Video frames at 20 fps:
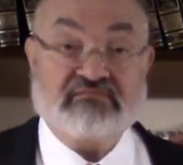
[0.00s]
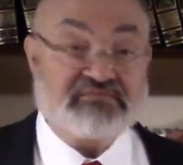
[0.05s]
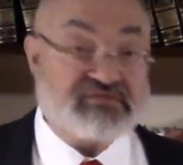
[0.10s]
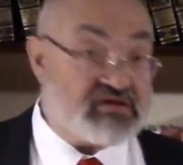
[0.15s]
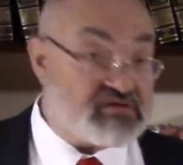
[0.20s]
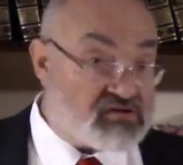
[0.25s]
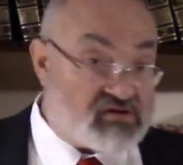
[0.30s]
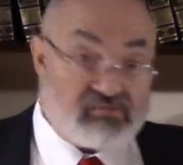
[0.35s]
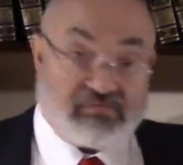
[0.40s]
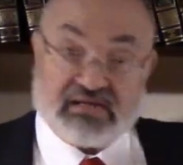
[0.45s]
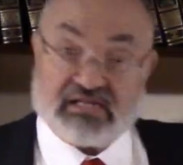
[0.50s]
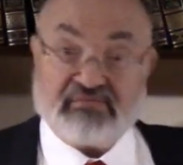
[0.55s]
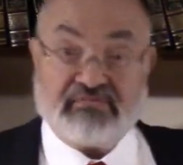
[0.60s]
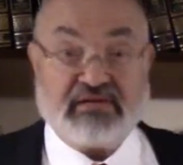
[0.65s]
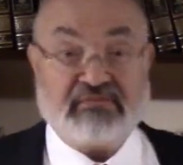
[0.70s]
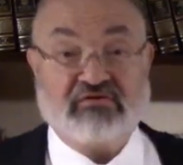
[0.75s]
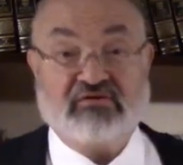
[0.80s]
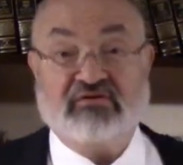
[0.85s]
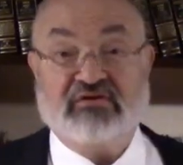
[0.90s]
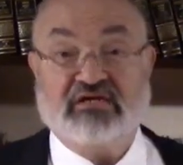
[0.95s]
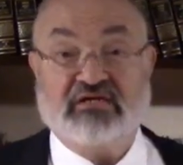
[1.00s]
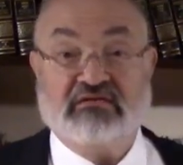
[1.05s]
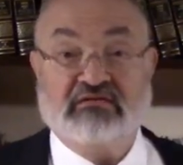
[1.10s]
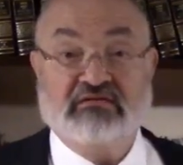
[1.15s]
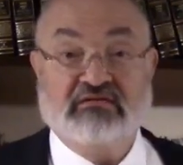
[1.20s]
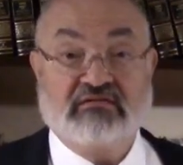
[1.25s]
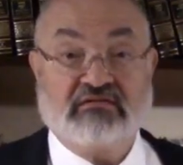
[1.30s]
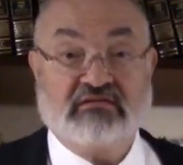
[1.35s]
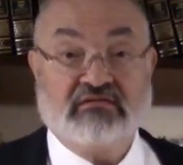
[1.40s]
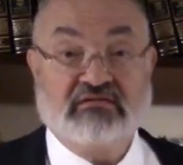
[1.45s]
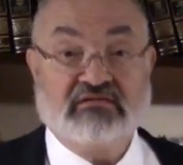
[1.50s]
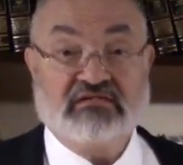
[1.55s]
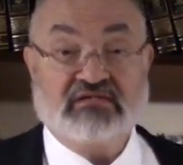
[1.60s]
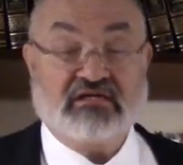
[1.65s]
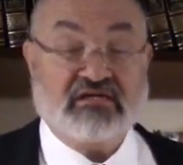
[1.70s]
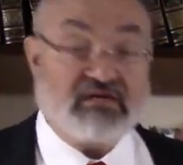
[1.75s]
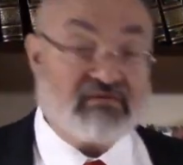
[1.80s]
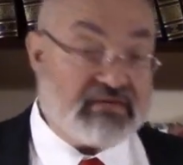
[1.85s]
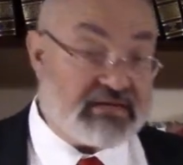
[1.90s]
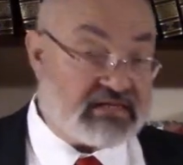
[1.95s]
Doesn't go back to Babylonia.
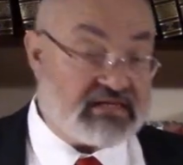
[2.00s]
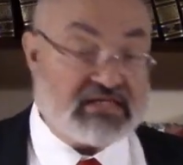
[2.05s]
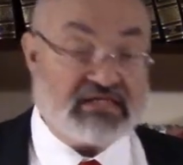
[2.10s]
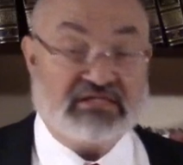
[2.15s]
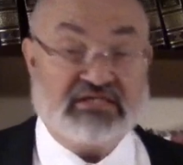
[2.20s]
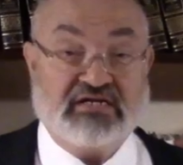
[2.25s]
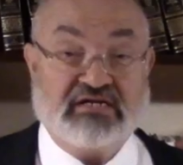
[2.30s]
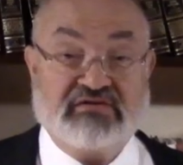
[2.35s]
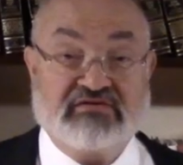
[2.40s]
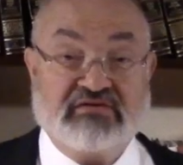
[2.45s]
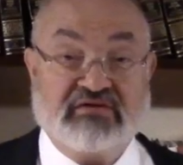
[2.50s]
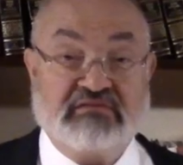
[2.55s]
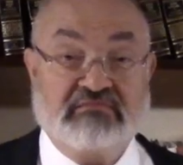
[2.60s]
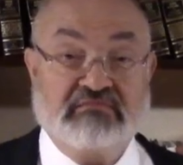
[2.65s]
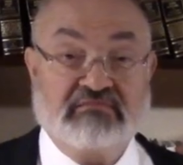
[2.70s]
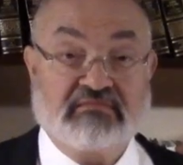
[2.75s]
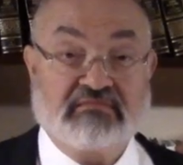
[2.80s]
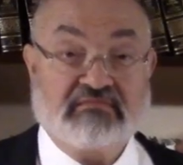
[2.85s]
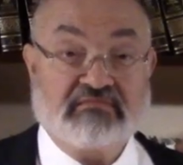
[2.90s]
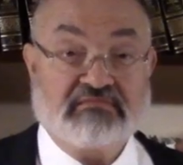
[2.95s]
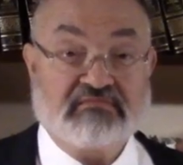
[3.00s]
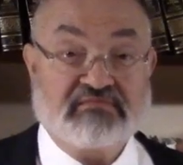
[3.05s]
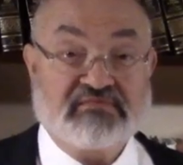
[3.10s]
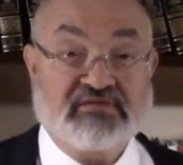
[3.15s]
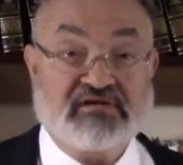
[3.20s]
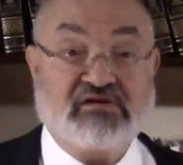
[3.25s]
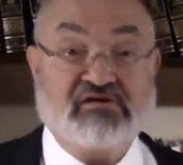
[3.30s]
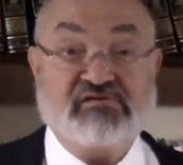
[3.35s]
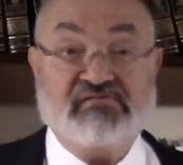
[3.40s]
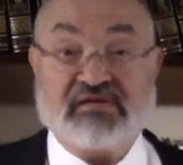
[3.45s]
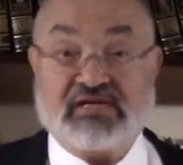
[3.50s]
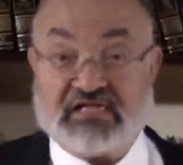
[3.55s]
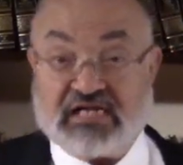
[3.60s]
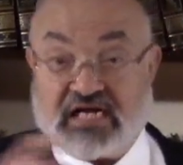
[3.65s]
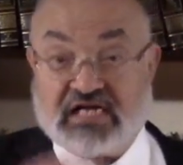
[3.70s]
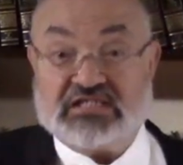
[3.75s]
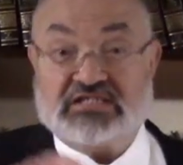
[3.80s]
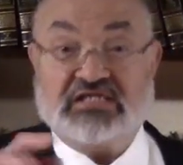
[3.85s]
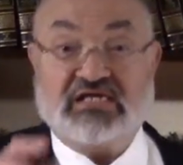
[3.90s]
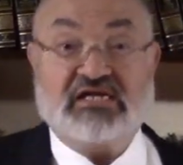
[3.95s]
Doesn't go back to ancient Israel. It goes back to
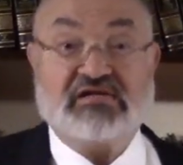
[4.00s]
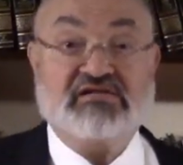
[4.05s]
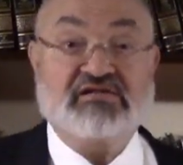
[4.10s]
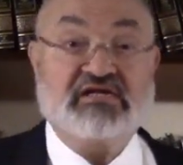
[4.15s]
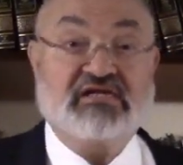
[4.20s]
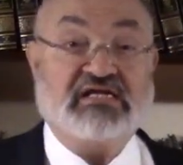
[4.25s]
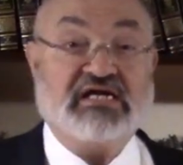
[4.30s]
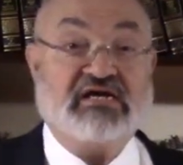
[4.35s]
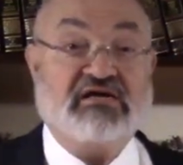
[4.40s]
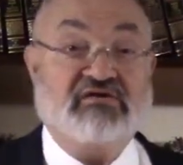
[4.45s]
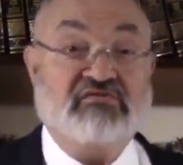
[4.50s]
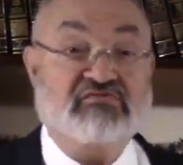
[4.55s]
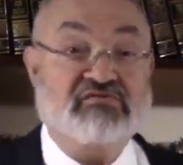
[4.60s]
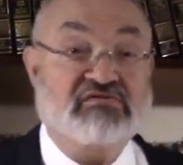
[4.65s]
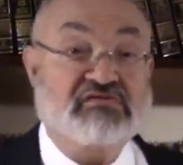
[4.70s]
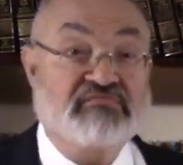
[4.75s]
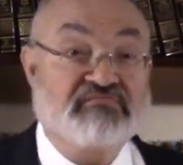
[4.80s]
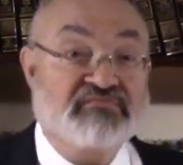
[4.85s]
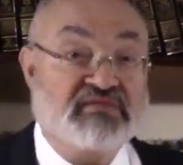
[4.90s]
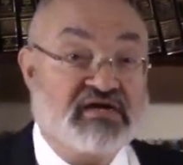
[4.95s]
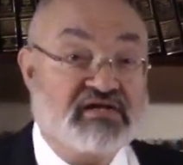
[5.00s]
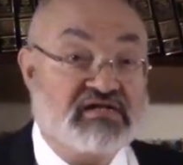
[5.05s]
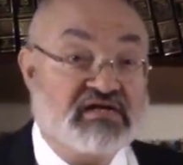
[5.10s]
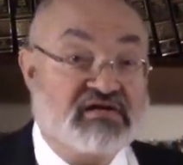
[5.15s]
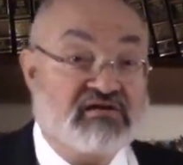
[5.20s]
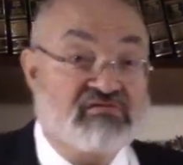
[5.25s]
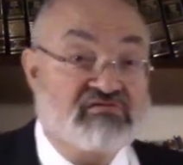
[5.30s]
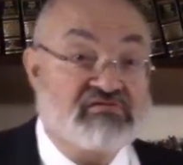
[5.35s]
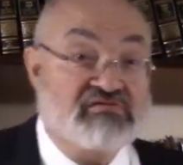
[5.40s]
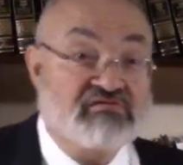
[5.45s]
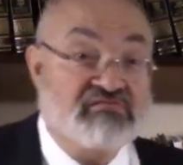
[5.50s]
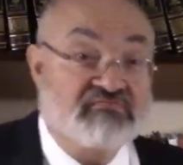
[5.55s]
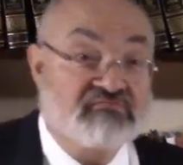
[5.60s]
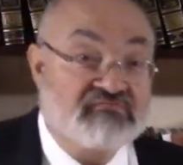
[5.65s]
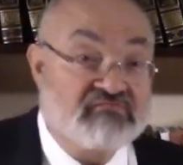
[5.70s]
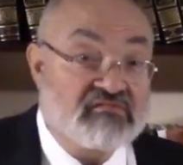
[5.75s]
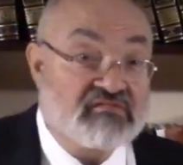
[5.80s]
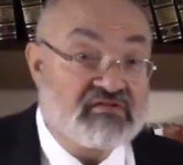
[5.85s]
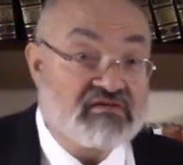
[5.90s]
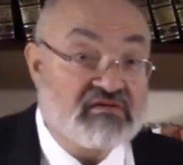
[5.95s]
Ashkenaz in the 1000s, 900s.
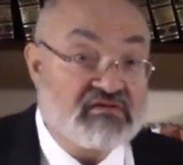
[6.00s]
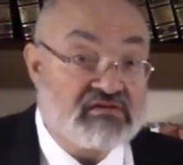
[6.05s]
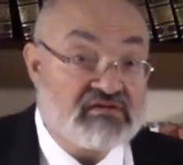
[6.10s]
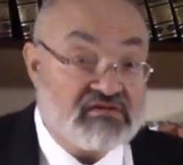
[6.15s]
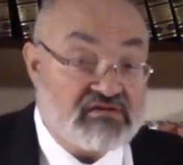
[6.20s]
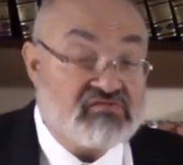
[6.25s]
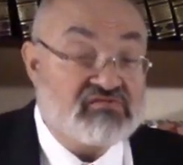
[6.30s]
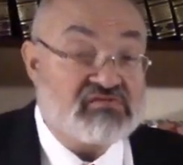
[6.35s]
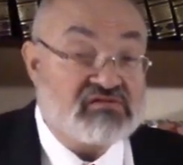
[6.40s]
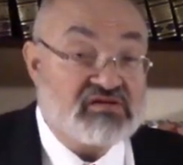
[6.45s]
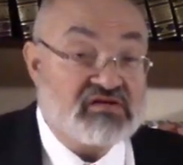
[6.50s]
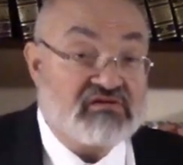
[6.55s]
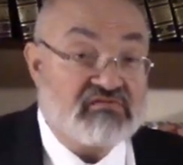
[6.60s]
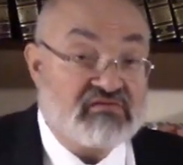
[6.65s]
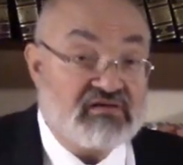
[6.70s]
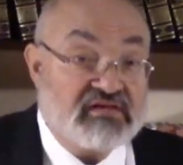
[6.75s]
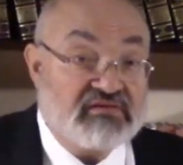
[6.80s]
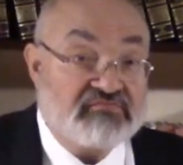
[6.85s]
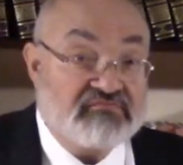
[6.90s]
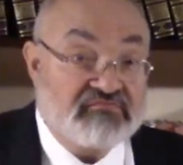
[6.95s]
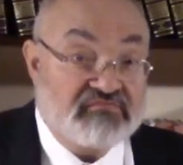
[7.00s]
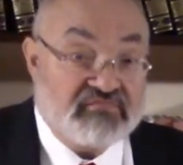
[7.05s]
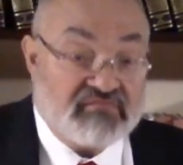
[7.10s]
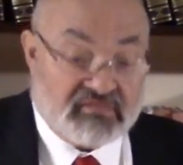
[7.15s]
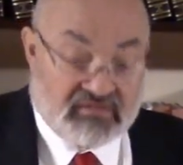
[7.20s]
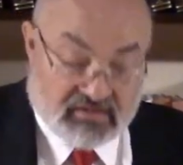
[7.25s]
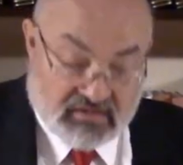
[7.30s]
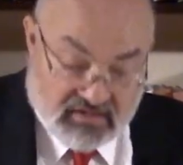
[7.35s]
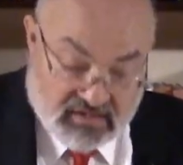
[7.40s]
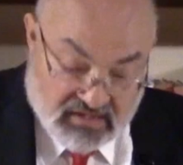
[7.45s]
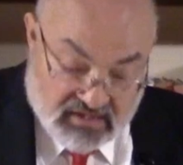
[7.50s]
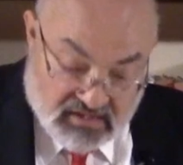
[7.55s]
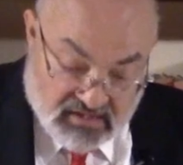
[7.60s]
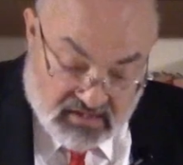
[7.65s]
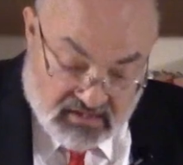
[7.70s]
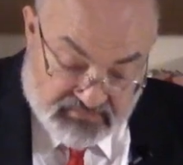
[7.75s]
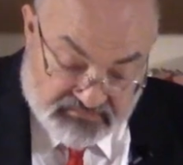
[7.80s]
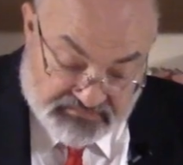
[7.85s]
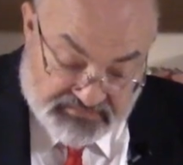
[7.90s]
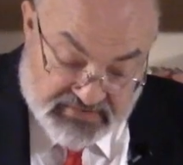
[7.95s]
It's interesting, right?
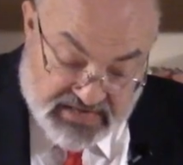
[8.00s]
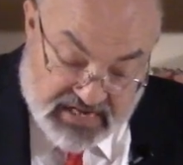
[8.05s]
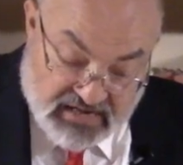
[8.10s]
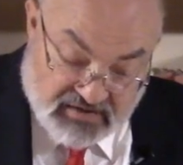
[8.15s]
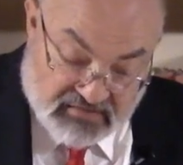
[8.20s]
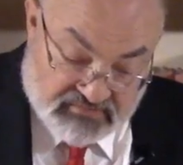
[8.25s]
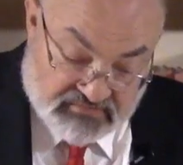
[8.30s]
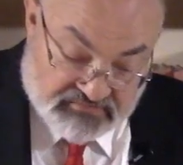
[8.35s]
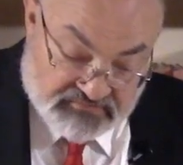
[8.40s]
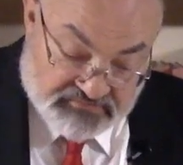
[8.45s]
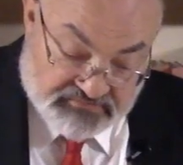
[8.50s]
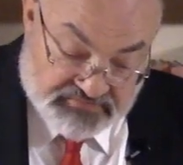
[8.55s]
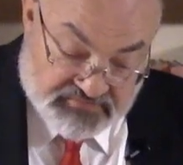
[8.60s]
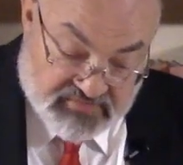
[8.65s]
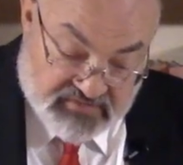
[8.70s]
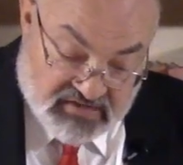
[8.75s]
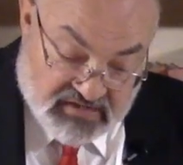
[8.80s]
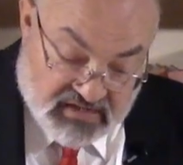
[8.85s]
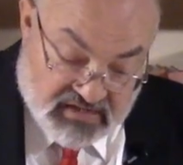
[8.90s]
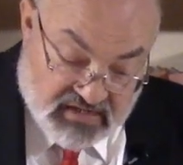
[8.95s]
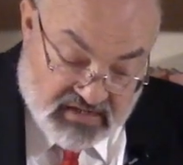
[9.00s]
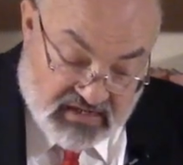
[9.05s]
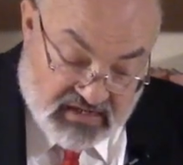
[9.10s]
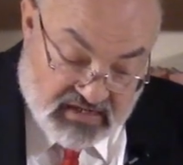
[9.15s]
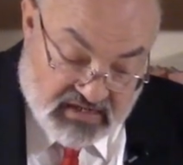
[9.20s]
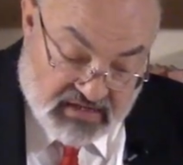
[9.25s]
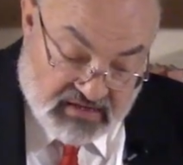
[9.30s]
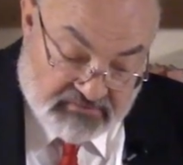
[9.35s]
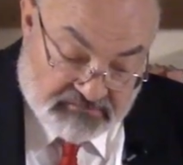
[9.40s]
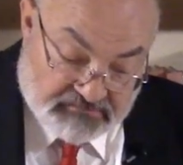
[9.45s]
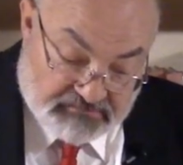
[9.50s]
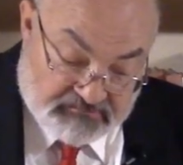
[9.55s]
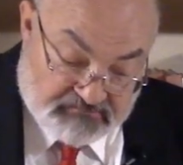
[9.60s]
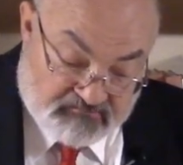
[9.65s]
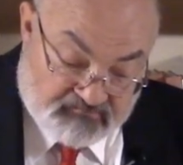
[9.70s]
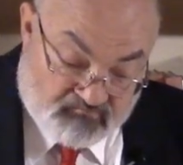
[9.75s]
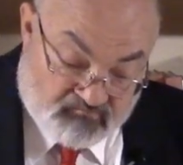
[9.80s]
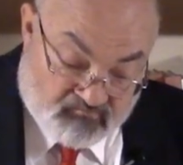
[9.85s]
Now, in